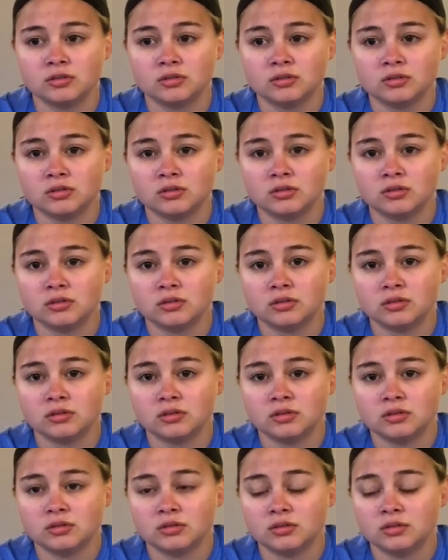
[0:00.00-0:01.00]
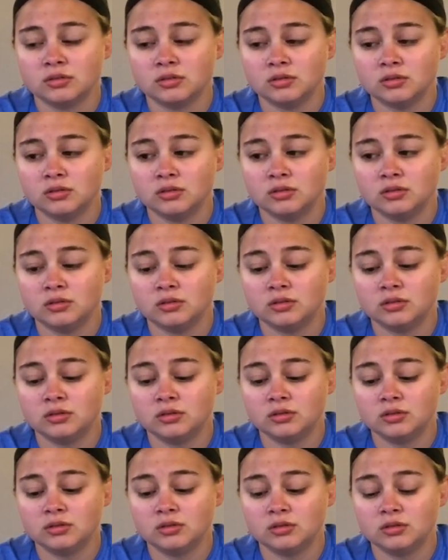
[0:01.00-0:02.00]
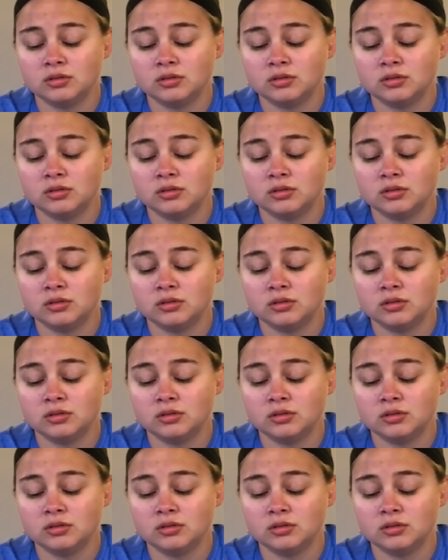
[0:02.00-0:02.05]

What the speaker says: Nothing is said.